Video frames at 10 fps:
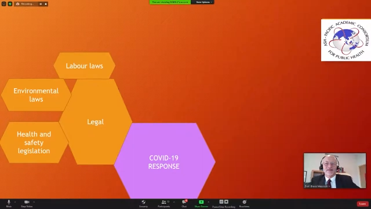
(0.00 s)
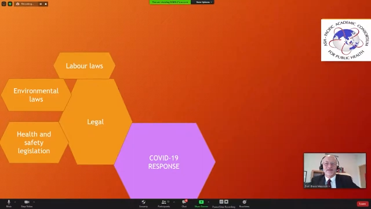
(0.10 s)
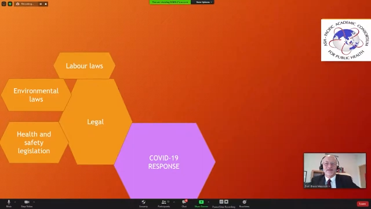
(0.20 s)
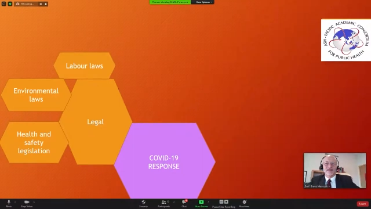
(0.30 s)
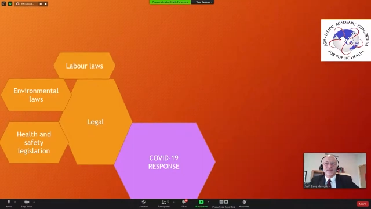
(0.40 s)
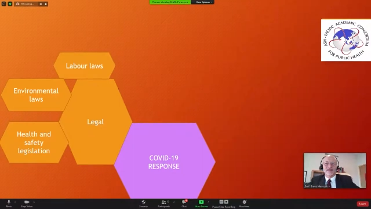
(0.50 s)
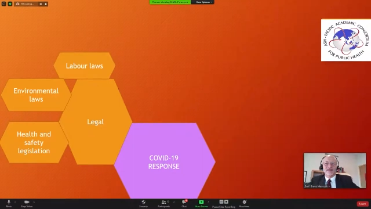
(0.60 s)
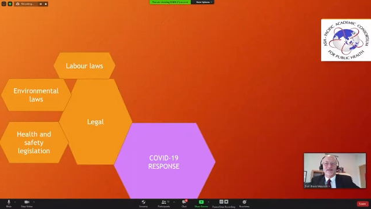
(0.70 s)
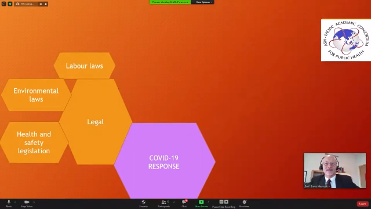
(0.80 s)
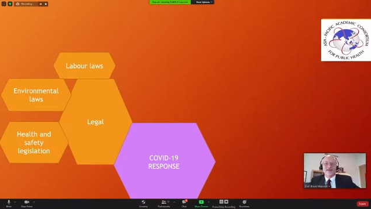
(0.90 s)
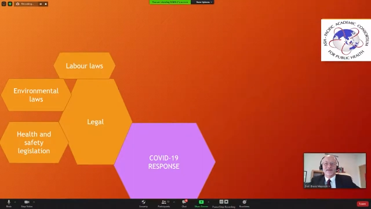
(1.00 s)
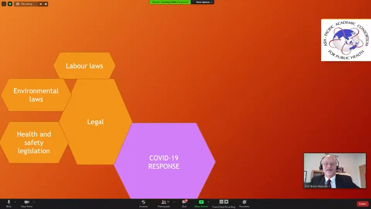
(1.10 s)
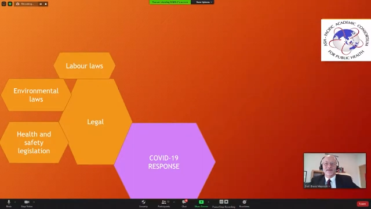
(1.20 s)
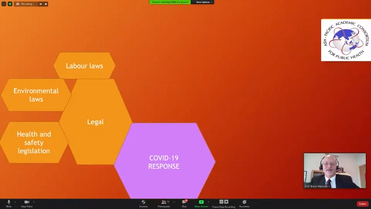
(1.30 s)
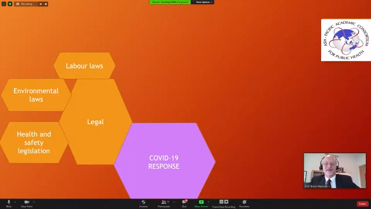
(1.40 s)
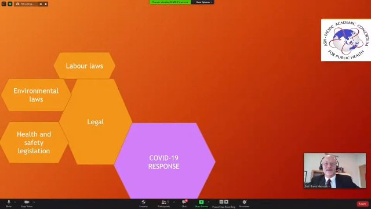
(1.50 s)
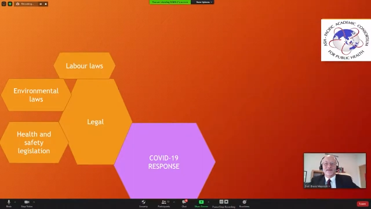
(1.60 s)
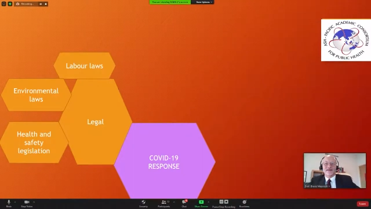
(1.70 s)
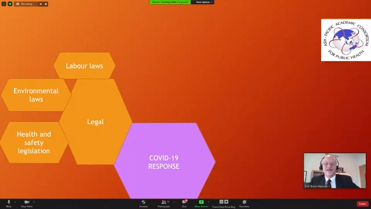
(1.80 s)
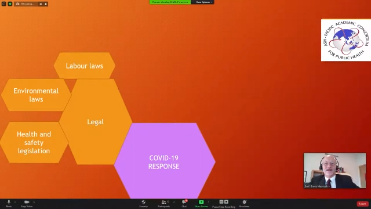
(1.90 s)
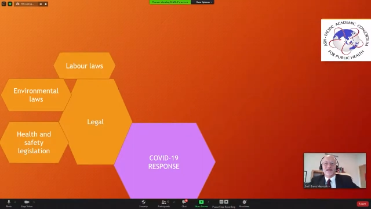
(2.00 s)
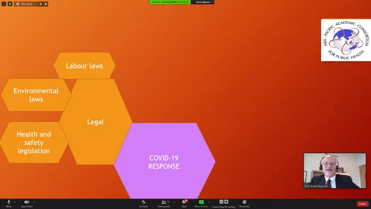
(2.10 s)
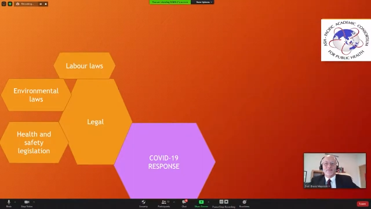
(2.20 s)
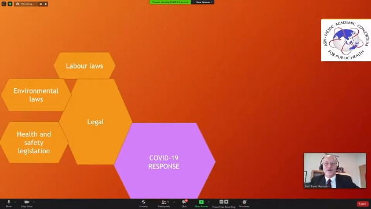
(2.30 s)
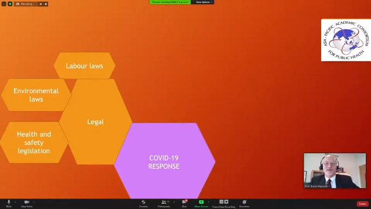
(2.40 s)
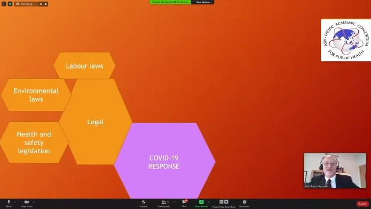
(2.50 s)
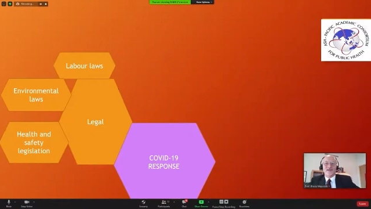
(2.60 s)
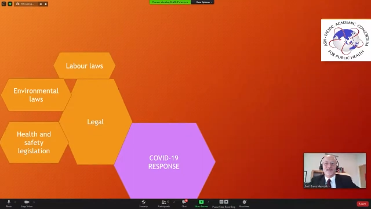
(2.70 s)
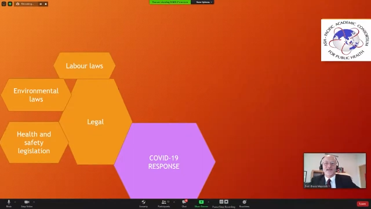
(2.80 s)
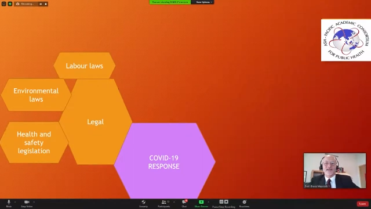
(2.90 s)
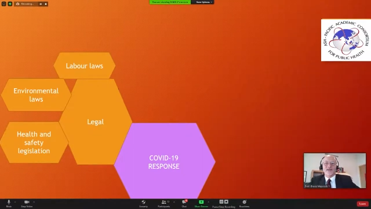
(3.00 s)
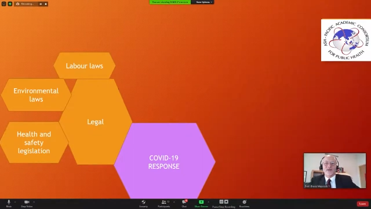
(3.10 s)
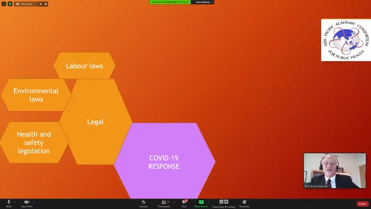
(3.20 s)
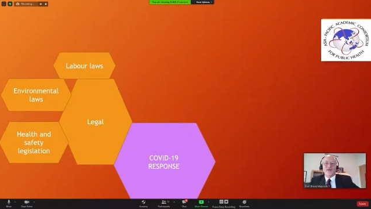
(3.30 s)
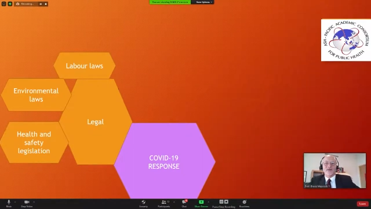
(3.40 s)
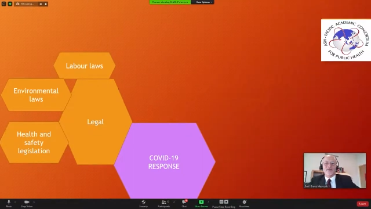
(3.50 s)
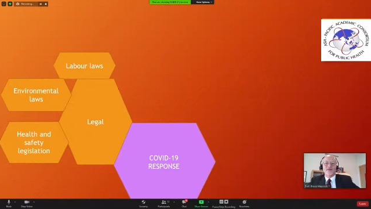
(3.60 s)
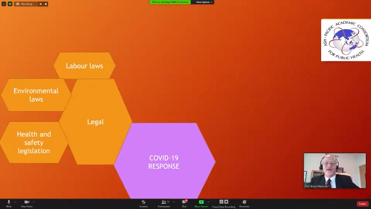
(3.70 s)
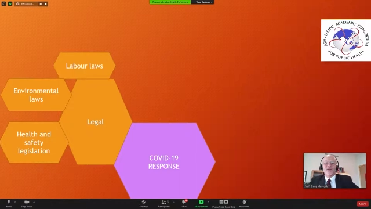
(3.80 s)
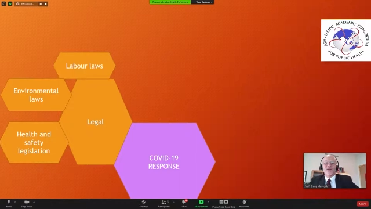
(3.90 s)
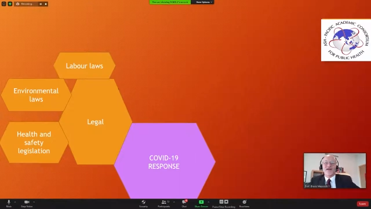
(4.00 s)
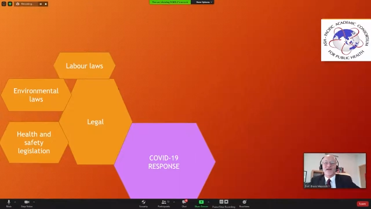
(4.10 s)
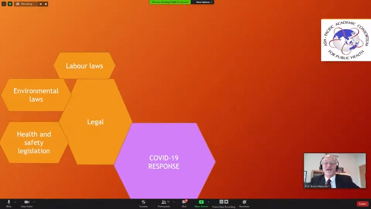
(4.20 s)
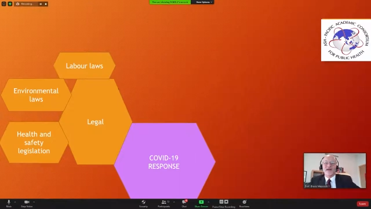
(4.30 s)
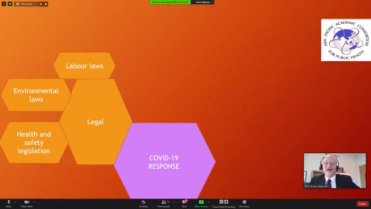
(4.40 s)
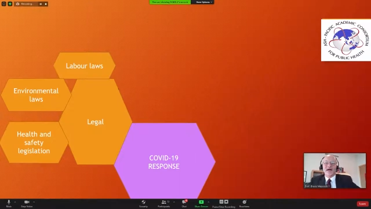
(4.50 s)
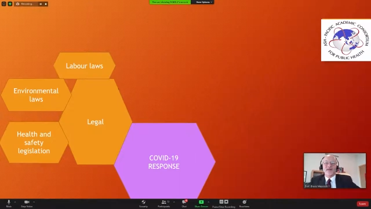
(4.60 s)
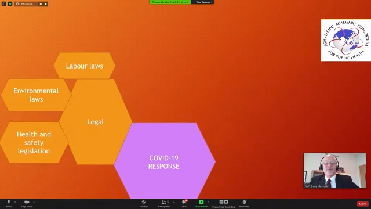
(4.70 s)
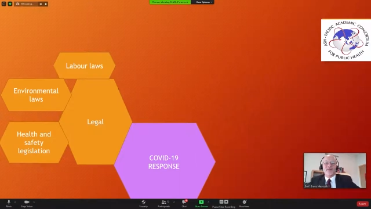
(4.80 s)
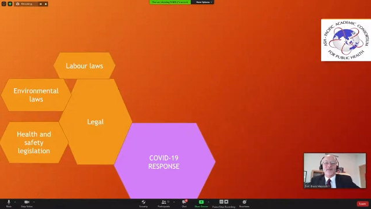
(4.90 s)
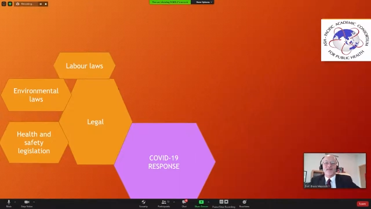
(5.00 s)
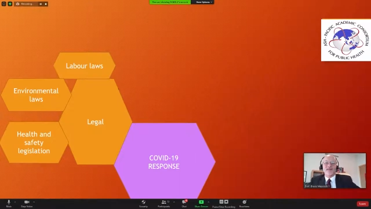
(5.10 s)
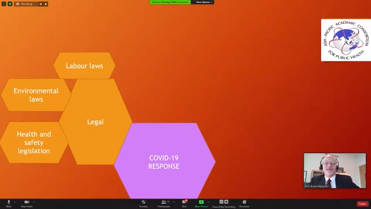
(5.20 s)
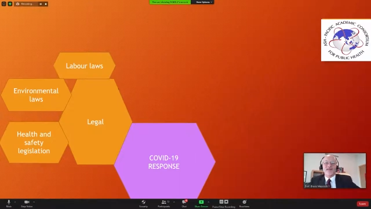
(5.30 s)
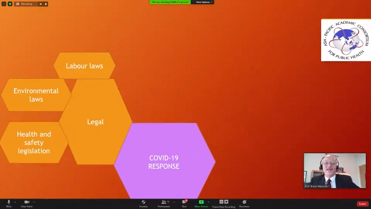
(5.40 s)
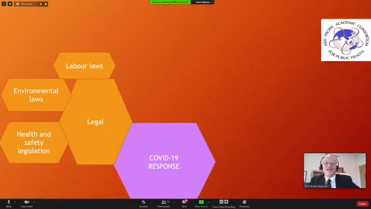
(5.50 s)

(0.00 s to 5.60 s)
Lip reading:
(no speaker visible)